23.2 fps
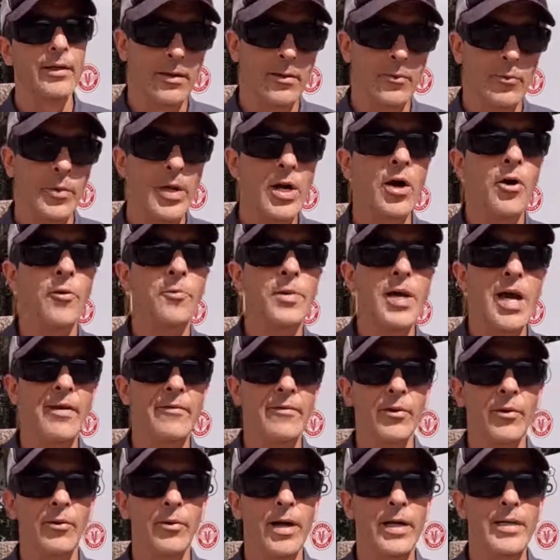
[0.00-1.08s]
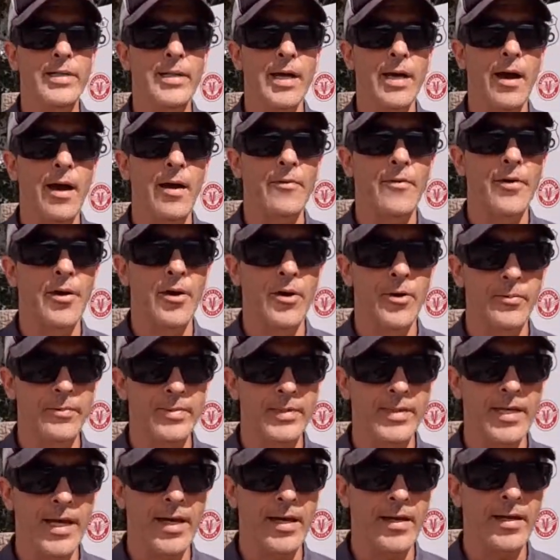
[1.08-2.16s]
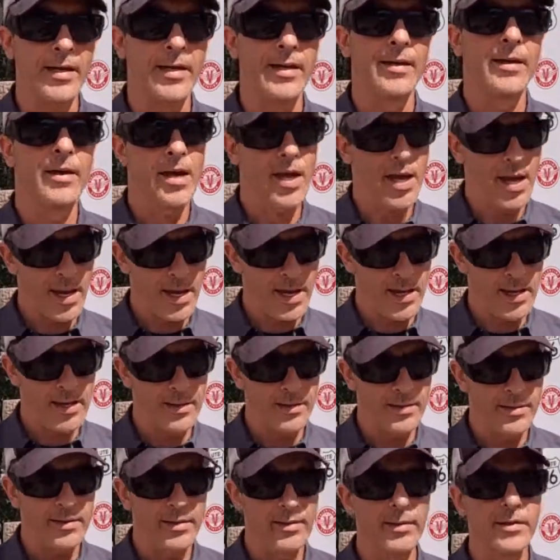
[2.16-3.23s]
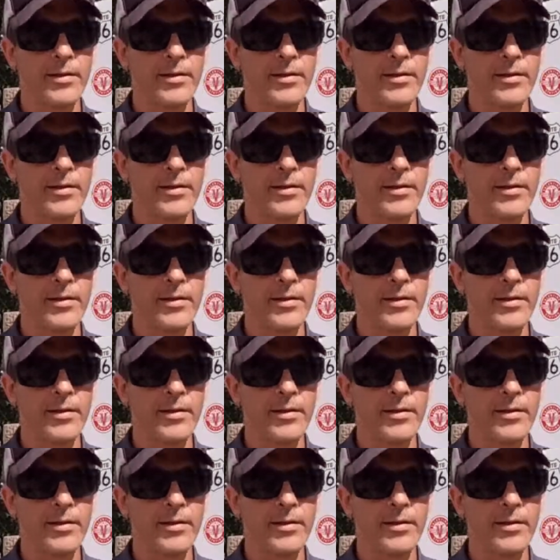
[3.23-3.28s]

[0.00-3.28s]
We hope you have a great day on the homestead and